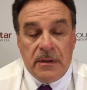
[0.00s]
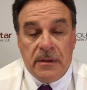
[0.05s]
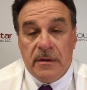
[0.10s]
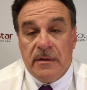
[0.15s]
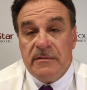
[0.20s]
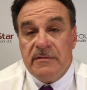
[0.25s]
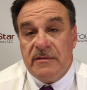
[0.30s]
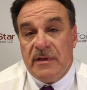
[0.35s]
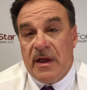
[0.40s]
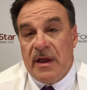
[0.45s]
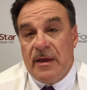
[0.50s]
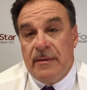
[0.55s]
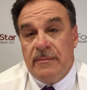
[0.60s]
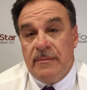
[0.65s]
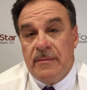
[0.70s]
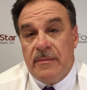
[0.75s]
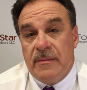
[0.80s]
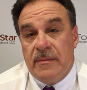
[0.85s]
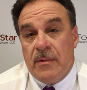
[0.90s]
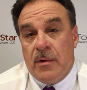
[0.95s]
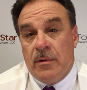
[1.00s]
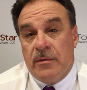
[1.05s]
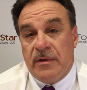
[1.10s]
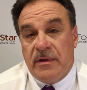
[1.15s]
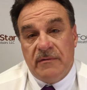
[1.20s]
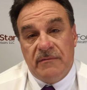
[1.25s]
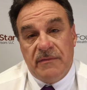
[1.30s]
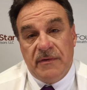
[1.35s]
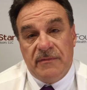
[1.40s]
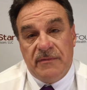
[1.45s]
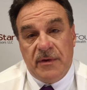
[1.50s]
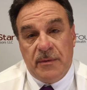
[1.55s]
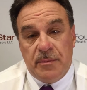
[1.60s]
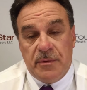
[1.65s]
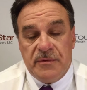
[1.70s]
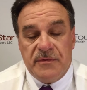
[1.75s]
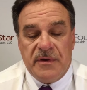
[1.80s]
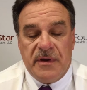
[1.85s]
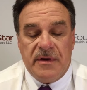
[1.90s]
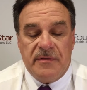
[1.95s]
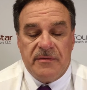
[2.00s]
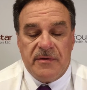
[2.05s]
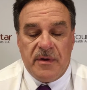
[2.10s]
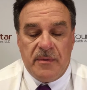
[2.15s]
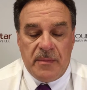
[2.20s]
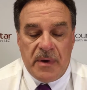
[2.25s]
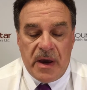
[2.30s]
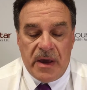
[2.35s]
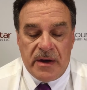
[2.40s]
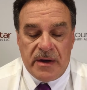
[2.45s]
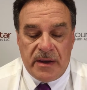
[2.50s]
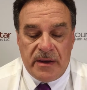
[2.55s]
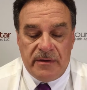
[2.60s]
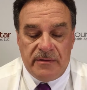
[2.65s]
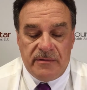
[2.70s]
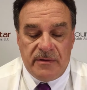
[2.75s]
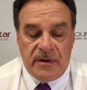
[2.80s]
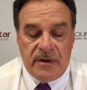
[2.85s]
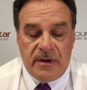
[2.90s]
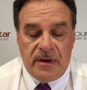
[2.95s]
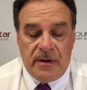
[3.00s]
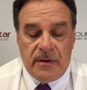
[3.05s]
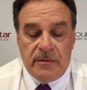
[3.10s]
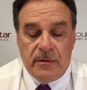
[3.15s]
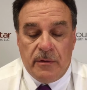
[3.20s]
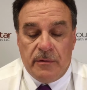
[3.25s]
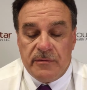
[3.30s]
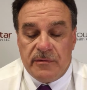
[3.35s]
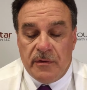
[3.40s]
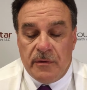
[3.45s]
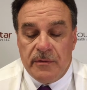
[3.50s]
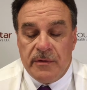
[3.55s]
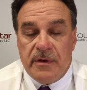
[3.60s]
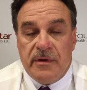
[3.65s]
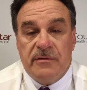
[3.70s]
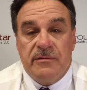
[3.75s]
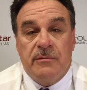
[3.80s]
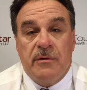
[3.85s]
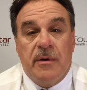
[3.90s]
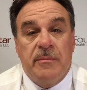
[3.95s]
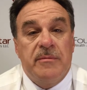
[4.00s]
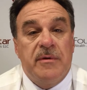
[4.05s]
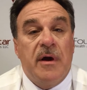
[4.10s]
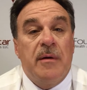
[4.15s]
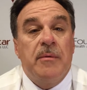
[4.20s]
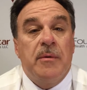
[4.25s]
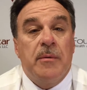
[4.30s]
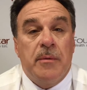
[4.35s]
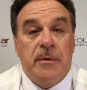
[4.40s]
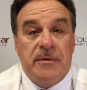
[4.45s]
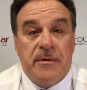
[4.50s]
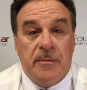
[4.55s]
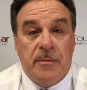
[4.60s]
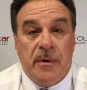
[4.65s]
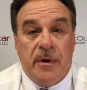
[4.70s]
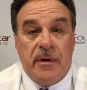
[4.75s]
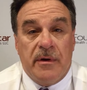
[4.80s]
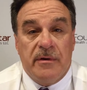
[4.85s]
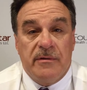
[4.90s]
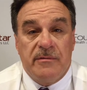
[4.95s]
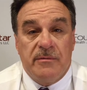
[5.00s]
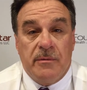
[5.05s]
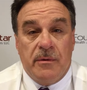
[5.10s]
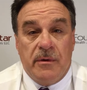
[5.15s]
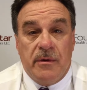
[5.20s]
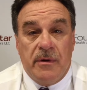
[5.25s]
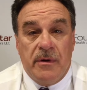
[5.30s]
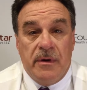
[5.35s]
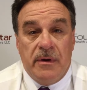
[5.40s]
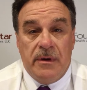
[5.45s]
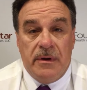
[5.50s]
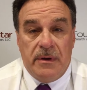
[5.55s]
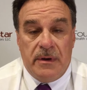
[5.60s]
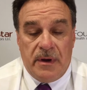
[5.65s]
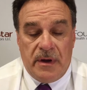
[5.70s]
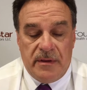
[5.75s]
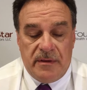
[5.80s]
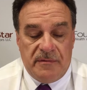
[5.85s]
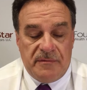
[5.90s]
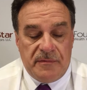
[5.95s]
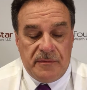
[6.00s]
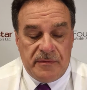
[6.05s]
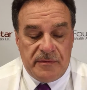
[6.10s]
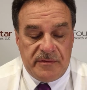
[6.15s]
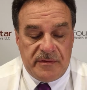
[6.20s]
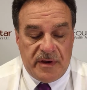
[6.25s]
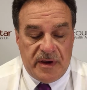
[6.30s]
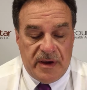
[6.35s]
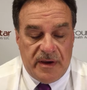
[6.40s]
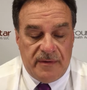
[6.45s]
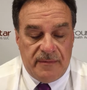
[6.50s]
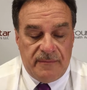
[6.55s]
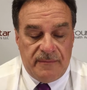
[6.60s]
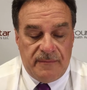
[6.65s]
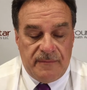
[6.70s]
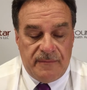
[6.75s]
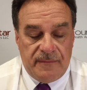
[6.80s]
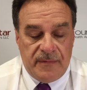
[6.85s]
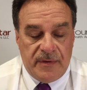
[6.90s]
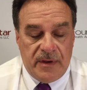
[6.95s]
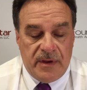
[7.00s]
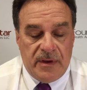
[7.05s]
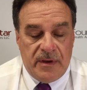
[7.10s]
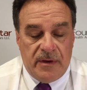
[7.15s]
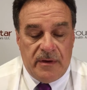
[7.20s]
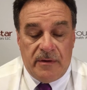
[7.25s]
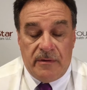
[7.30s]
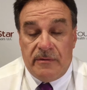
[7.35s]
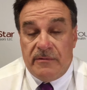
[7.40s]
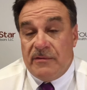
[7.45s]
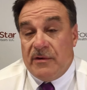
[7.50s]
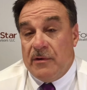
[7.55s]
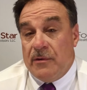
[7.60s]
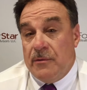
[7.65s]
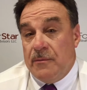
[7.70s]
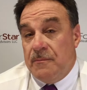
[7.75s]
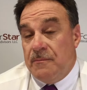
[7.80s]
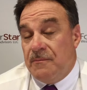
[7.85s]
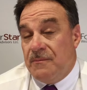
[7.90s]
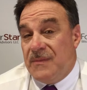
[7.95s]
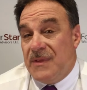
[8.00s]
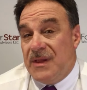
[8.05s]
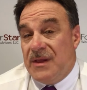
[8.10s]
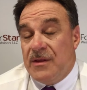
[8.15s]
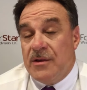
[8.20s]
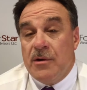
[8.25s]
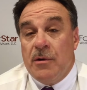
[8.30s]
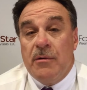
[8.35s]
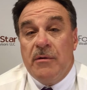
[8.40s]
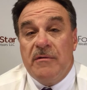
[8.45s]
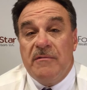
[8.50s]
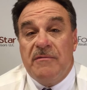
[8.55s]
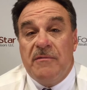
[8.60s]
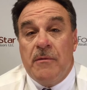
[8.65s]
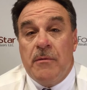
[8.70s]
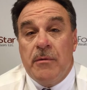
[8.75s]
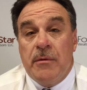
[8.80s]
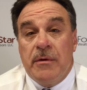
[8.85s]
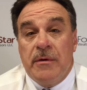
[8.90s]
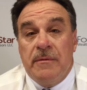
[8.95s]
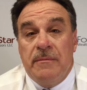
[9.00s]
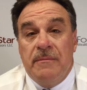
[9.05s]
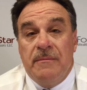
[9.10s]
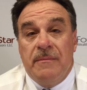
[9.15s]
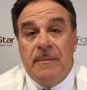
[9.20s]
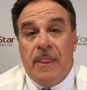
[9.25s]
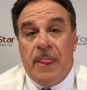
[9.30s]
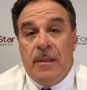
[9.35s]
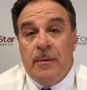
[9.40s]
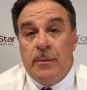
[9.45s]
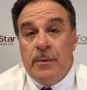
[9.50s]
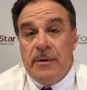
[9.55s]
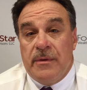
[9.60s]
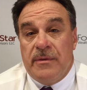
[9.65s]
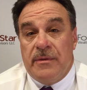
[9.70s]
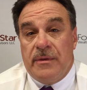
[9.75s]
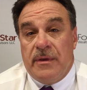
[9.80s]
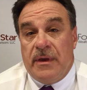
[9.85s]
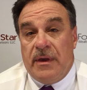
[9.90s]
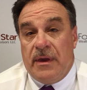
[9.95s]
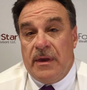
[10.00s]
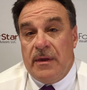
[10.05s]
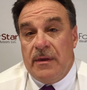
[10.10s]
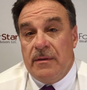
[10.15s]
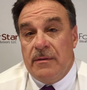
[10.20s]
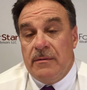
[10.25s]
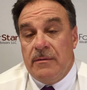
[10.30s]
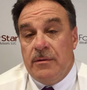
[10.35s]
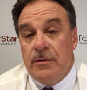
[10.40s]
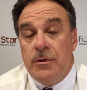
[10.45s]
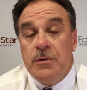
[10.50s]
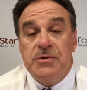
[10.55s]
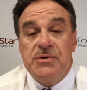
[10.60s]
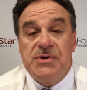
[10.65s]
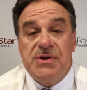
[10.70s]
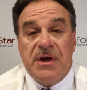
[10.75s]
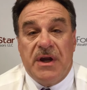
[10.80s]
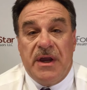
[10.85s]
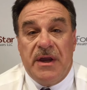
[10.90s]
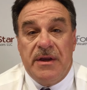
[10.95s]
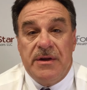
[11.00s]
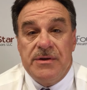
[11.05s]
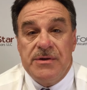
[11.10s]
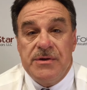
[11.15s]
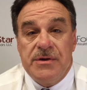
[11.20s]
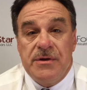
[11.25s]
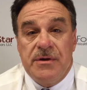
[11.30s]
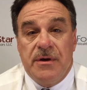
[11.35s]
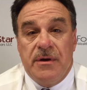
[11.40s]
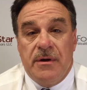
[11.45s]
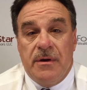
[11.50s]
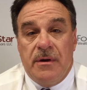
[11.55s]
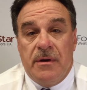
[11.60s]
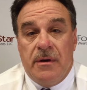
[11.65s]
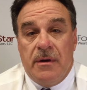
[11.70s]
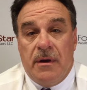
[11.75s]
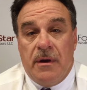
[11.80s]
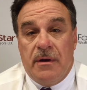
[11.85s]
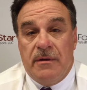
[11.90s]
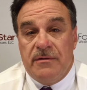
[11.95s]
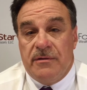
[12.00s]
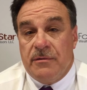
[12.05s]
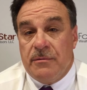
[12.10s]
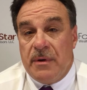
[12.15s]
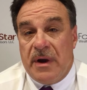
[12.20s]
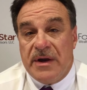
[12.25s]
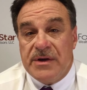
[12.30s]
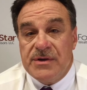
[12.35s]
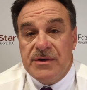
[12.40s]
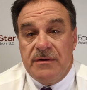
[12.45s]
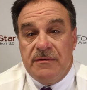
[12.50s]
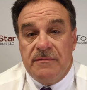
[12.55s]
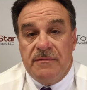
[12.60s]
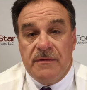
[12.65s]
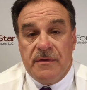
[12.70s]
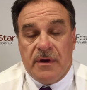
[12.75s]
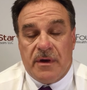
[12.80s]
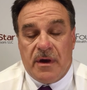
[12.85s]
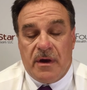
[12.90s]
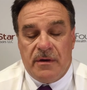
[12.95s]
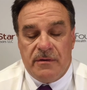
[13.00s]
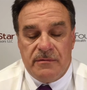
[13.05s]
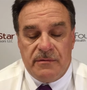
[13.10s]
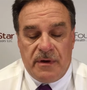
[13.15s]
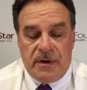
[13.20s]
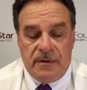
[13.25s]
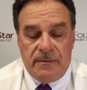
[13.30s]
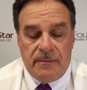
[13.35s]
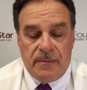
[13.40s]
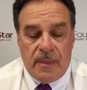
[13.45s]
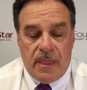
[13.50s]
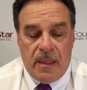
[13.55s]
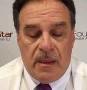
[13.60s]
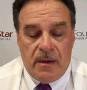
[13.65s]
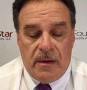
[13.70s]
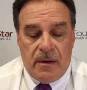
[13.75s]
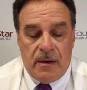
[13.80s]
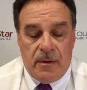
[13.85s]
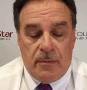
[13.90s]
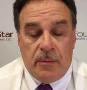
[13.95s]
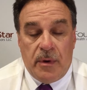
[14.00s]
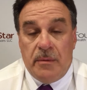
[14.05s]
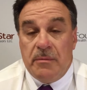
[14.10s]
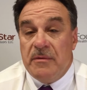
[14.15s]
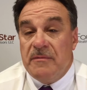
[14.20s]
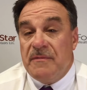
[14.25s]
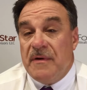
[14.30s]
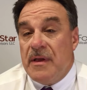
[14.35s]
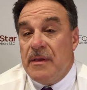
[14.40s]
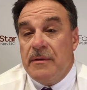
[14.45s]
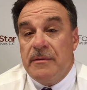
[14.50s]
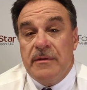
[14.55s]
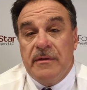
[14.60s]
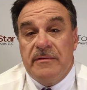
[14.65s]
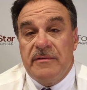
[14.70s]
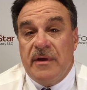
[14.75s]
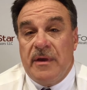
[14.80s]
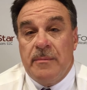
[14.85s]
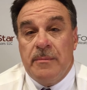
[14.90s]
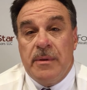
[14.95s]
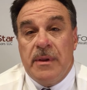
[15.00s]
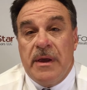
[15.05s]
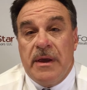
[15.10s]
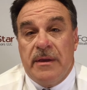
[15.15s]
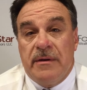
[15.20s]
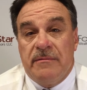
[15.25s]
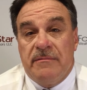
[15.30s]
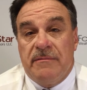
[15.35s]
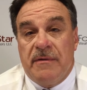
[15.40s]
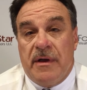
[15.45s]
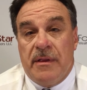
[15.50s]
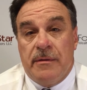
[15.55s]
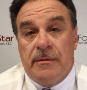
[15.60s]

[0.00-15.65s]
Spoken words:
This time, holding 50% of commodities, those holdings were up double what the markets were on the first day. So going forward with the new change and direction for the country, we would follow the same plan.